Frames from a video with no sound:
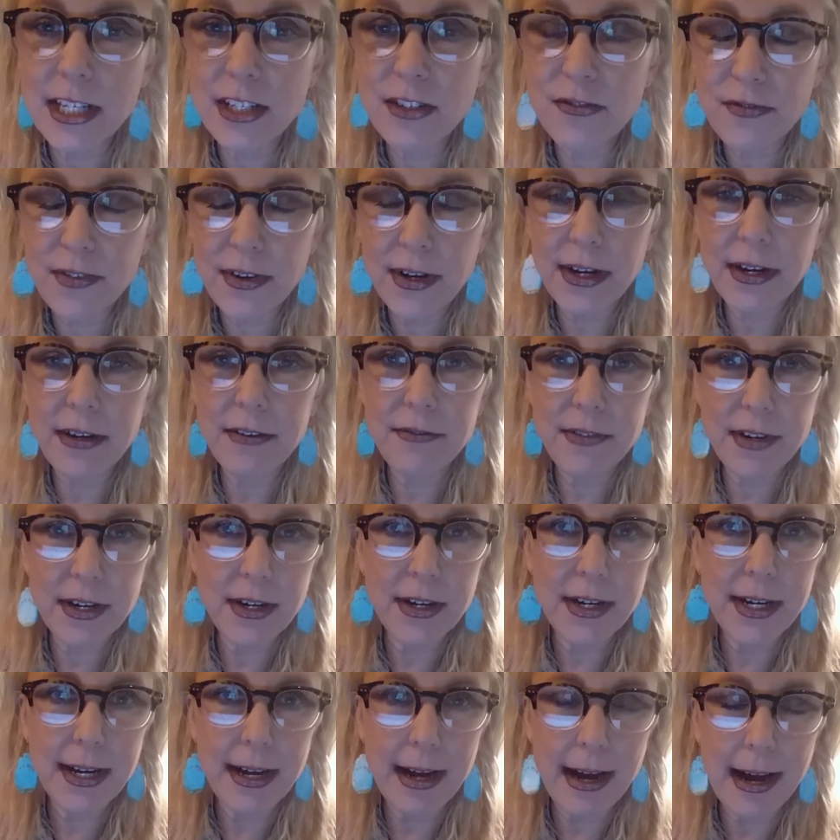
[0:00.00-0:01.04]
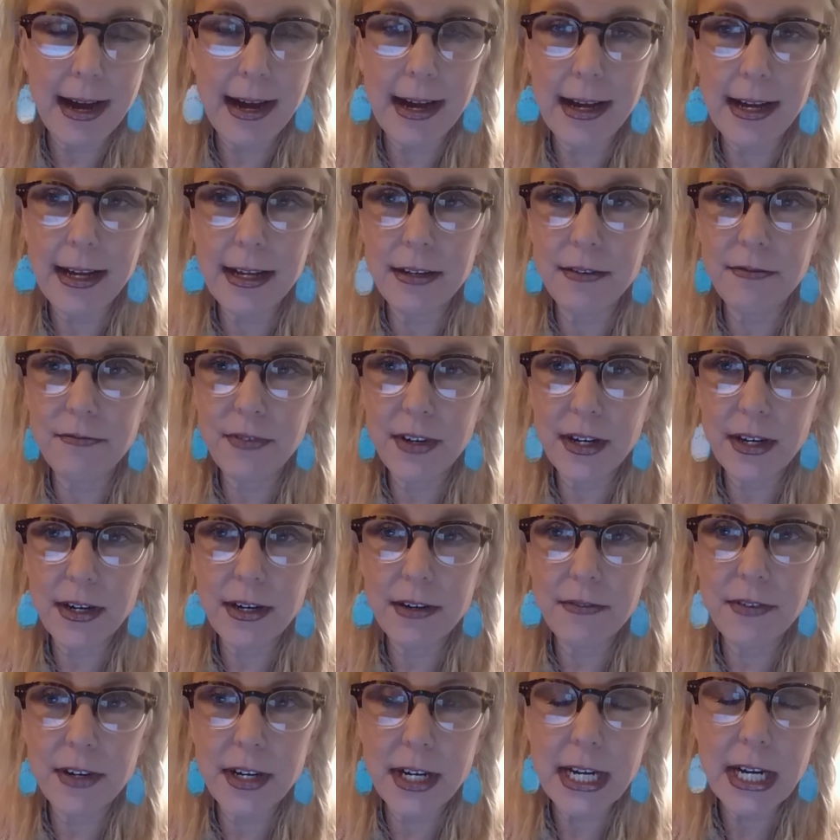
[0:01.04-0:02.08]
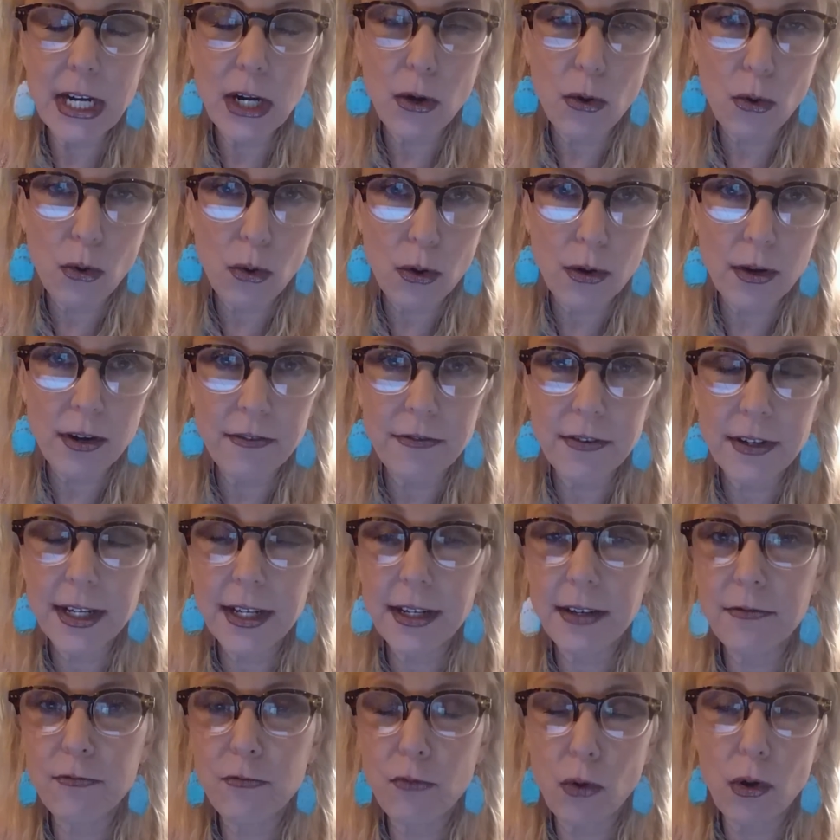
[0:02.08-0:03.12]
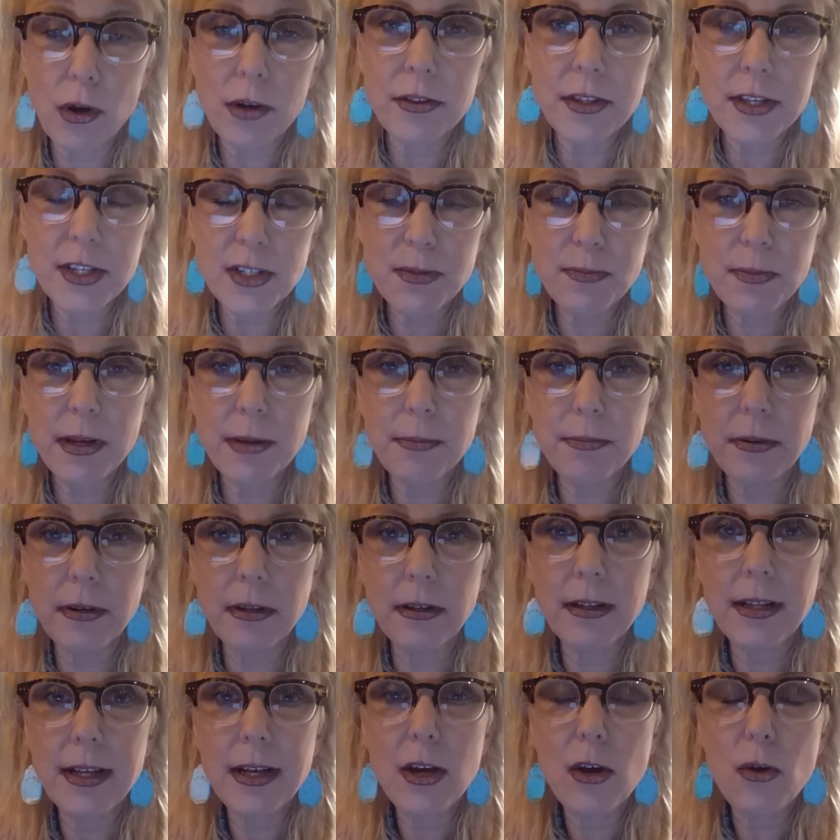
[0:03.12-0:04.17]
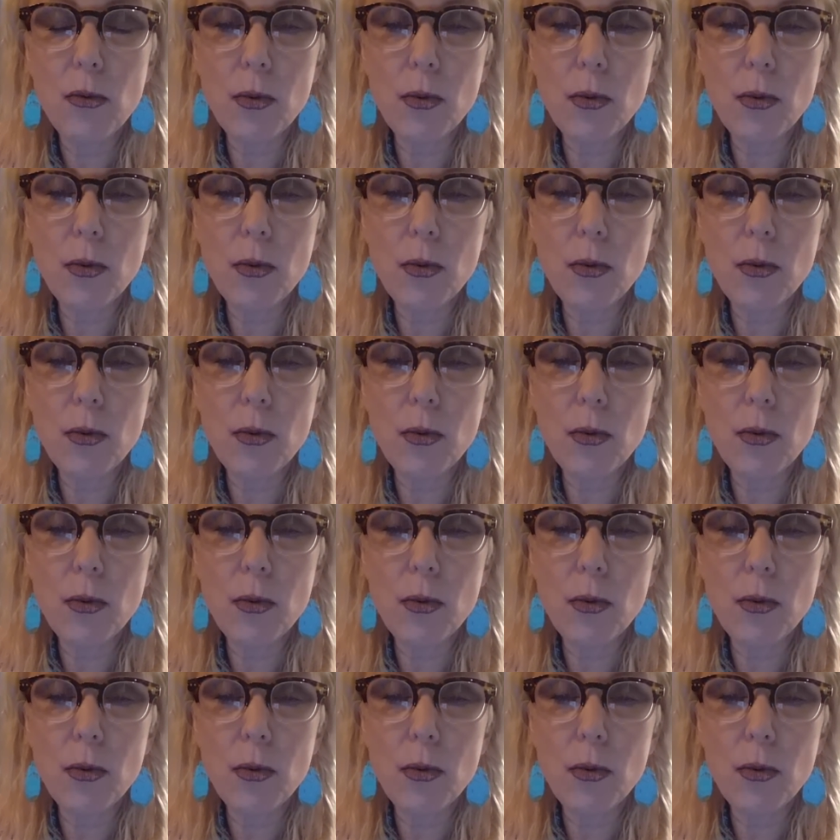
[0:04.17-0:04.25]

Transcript: It's very, very odd, very, very horrific for these people,